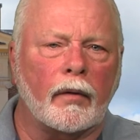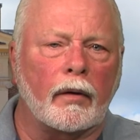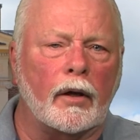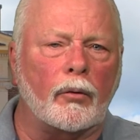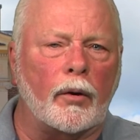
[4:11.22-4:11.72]

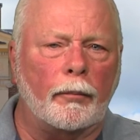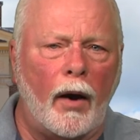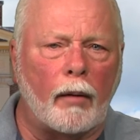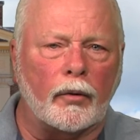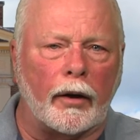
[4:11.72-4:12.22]
In a
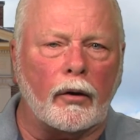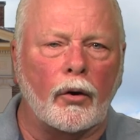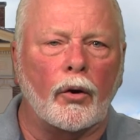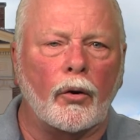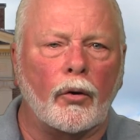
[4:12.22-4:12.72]
republic,
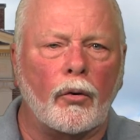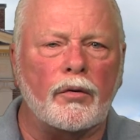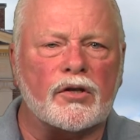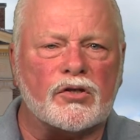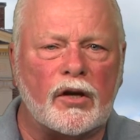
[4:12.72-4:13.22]
who
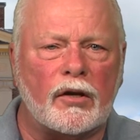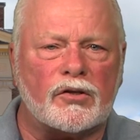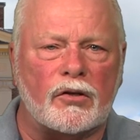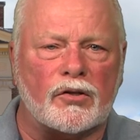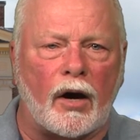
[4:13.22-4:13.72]
the
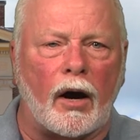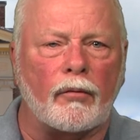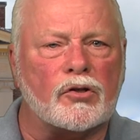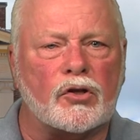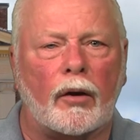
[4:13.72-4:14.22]
citizens are
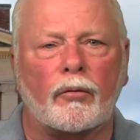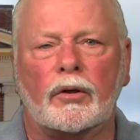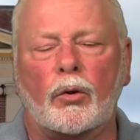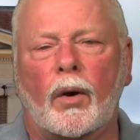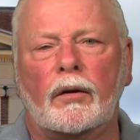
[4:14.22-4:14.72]
is
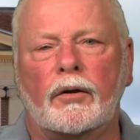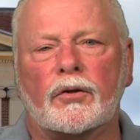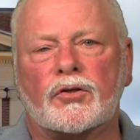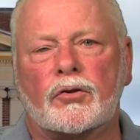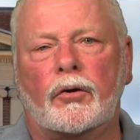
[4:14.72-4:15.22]
generally well
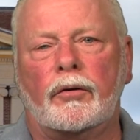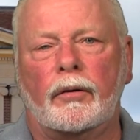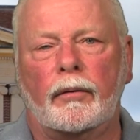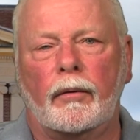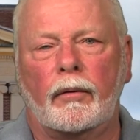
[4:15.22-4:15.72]
understood.
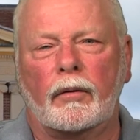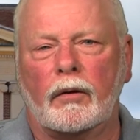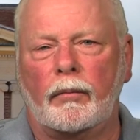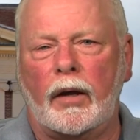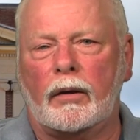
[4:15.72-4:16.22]

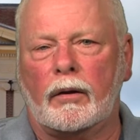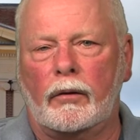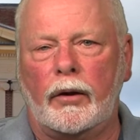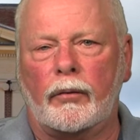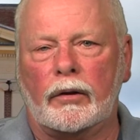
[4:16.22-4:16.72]
To make it
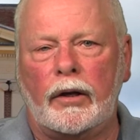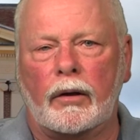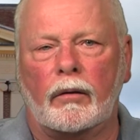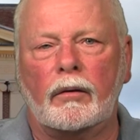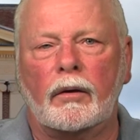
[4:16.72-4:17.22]
clear and
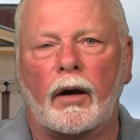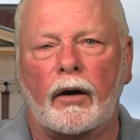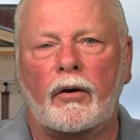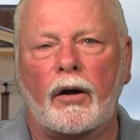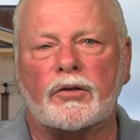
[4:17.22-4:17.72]
legal, our
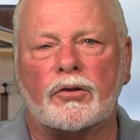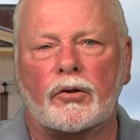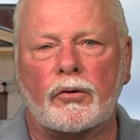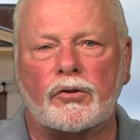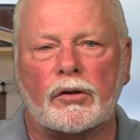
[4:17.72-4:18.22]

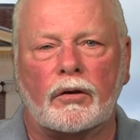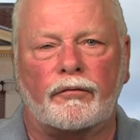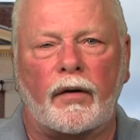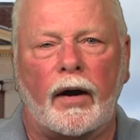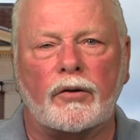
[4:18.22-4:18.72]
Constitution
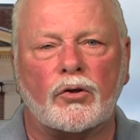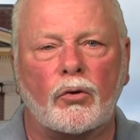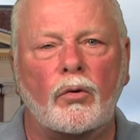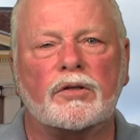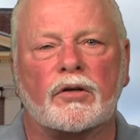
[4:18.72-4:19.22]
defines
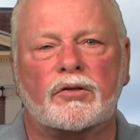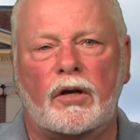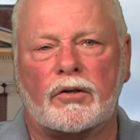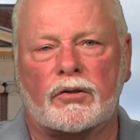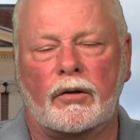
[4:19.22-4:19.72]
who is a
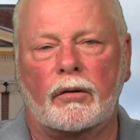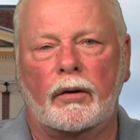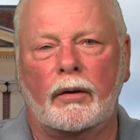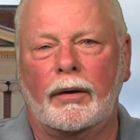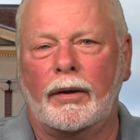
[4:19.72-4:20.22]
citizen.
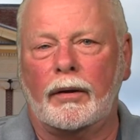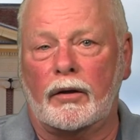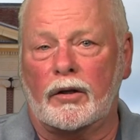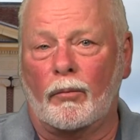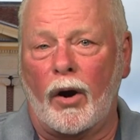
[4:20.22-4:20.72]
In a
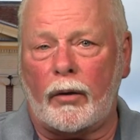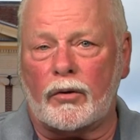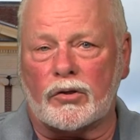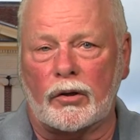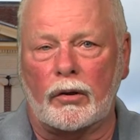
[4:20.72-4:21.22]

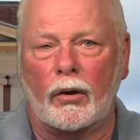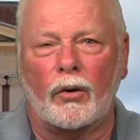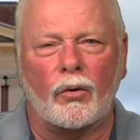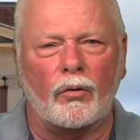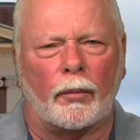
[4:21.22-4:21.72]
democracy,
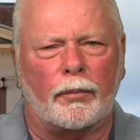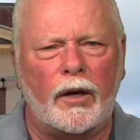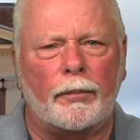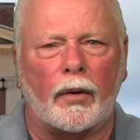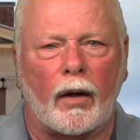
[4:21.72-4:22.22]
who the
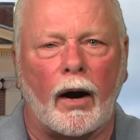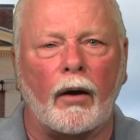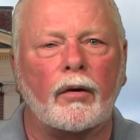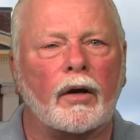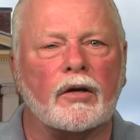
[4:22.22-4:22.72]
people
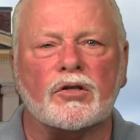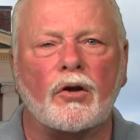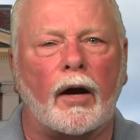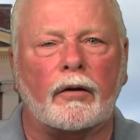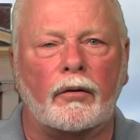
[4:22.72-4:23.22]
are is
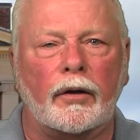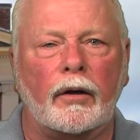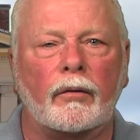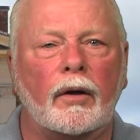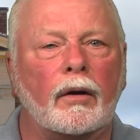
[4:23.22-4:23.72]
not
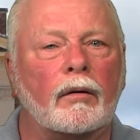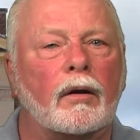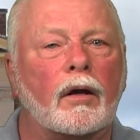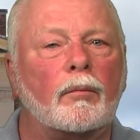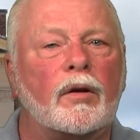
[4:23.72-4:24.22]
clear and
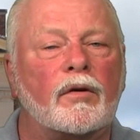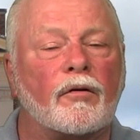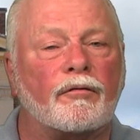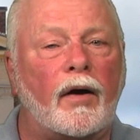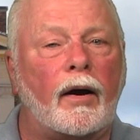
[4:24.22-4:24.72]
can be
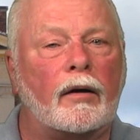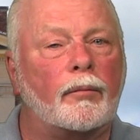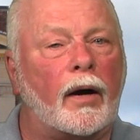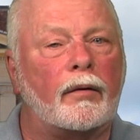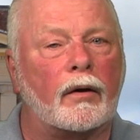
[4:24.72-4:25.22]
defined
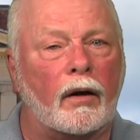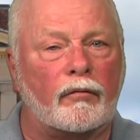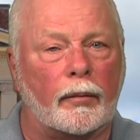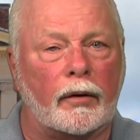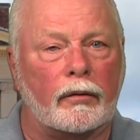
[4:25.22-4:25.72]
by the
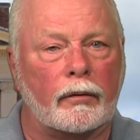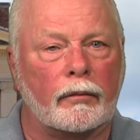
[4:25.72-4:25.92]
government.